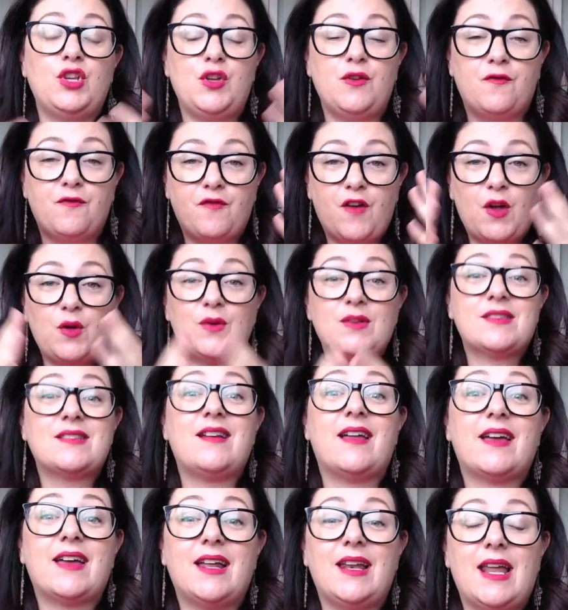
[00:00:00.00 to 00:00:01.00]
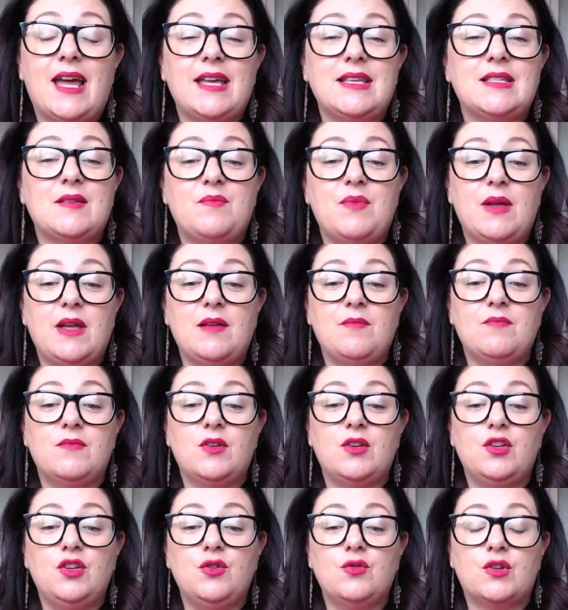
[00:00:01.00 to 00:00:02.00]
focus like a laser beam,
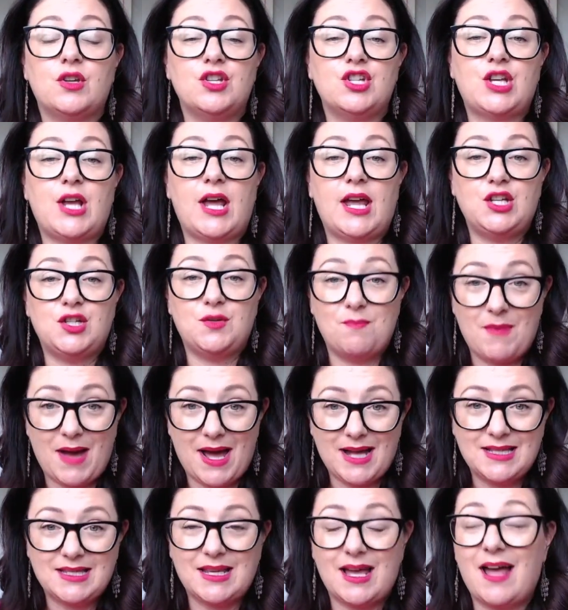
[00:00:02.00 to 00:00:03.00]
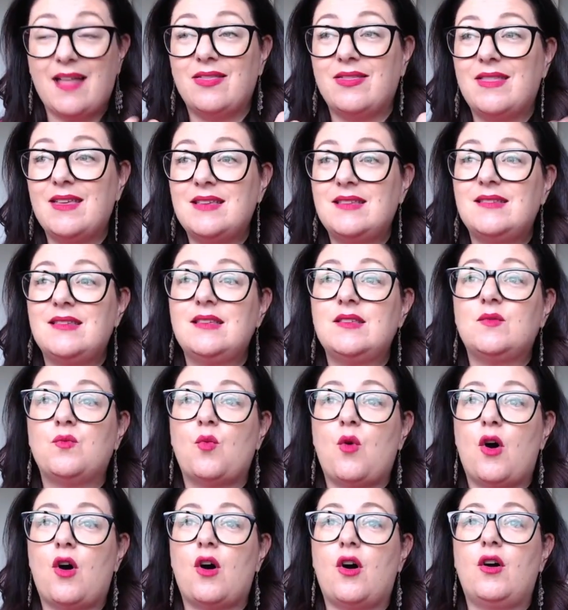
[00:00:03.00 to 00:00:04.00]
you can change matter. And this is
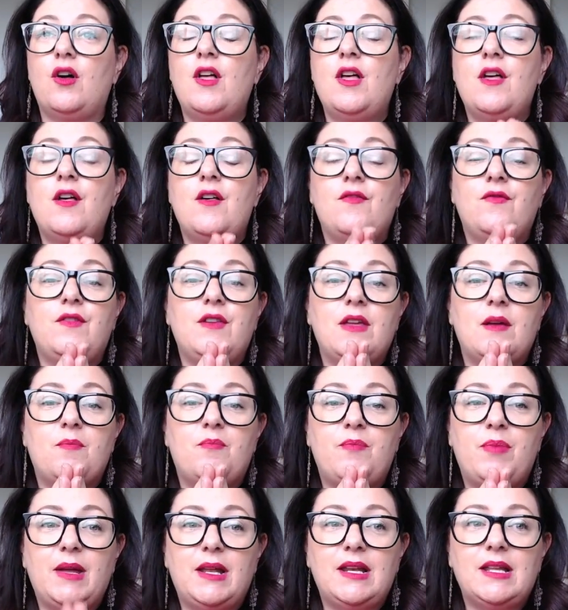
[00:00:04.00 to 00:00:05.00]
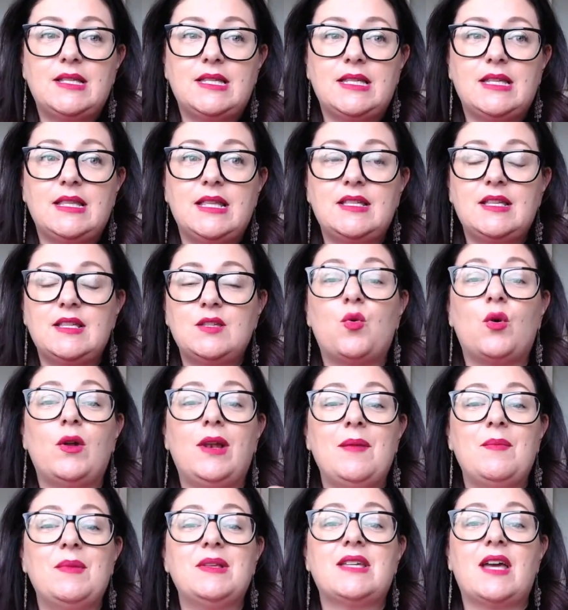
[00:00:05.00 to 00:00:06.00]
what
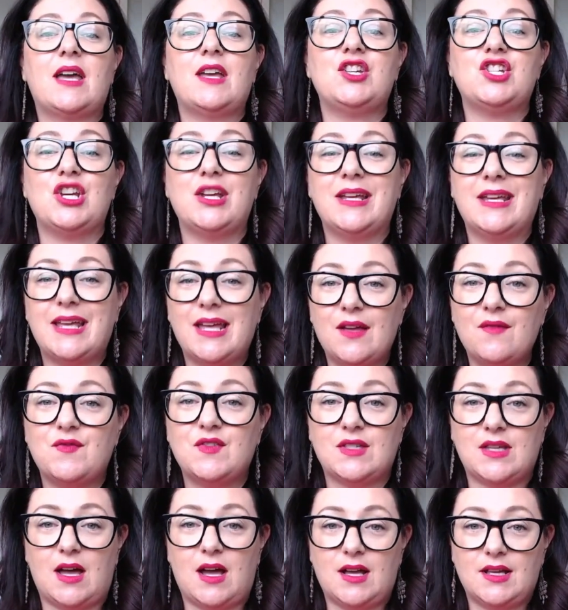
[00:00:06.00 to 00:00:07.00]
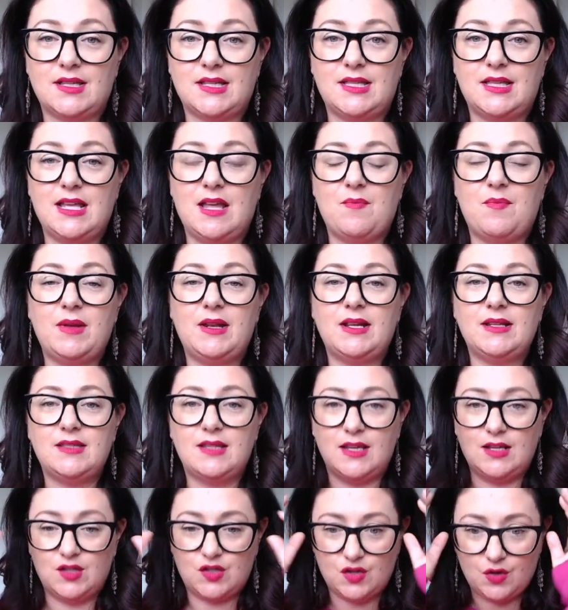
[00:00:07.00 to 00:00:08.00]
limitation gives us, the
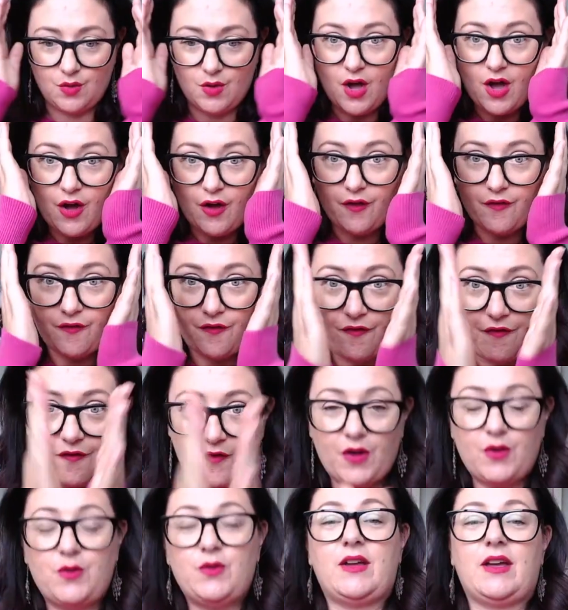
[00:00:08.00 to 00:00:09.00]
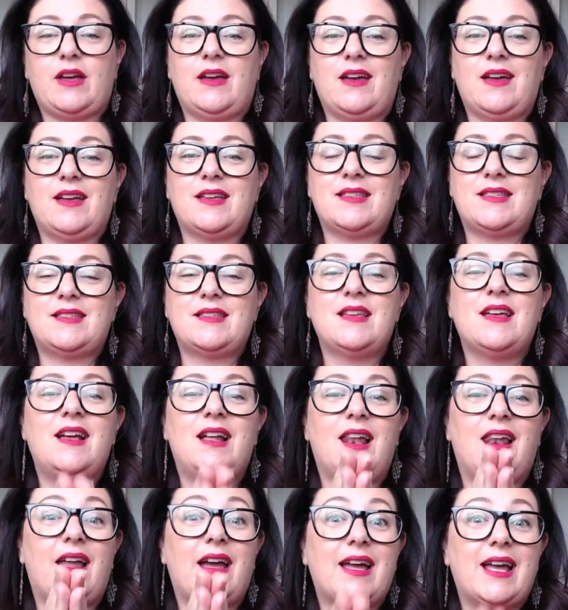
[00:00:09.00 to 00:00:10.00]
ability to focus
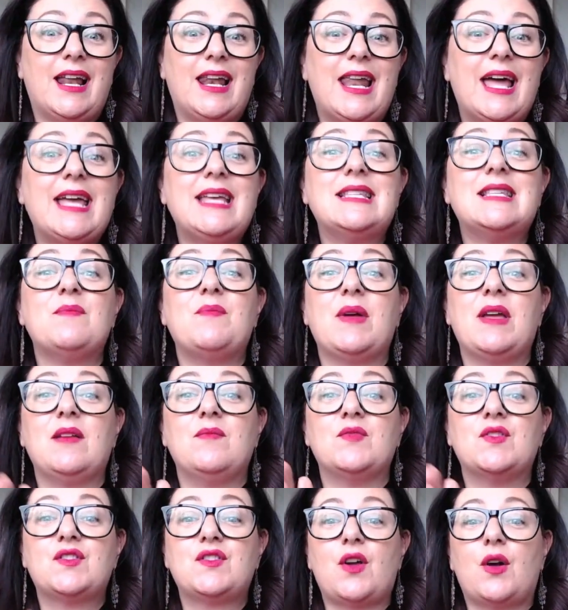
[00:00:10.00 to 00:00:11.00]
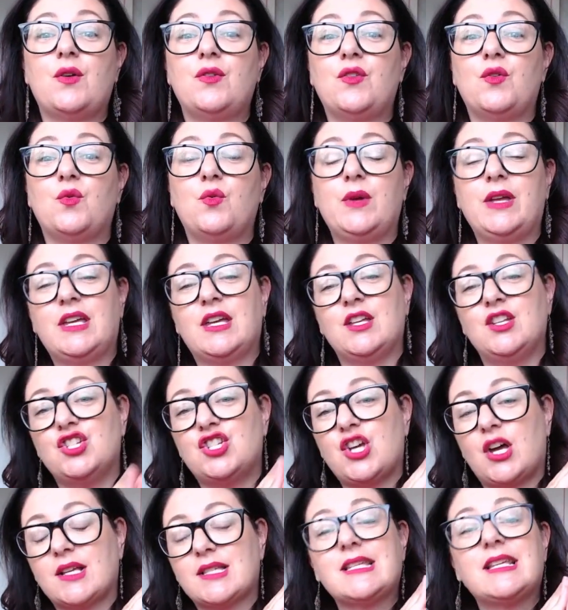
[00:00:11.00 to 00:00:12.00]
like a laser beam so that we can
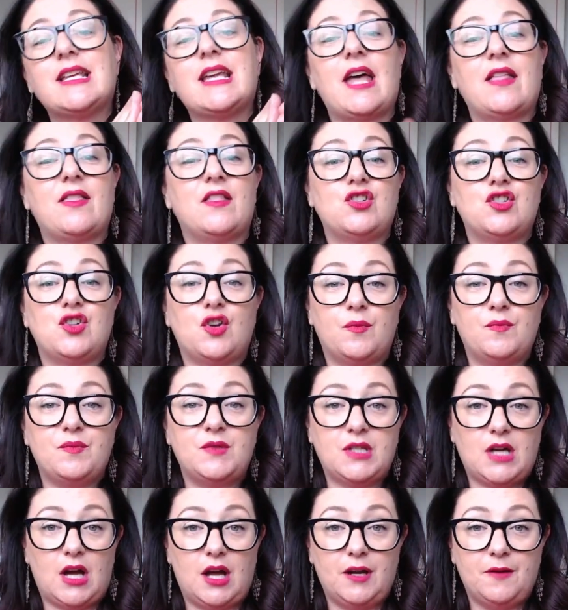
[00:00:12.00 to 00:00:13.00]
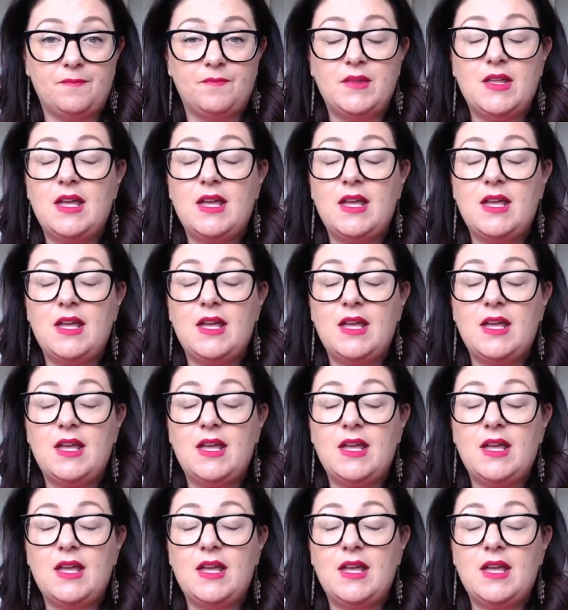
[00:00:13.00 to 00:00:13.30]
just get the job done.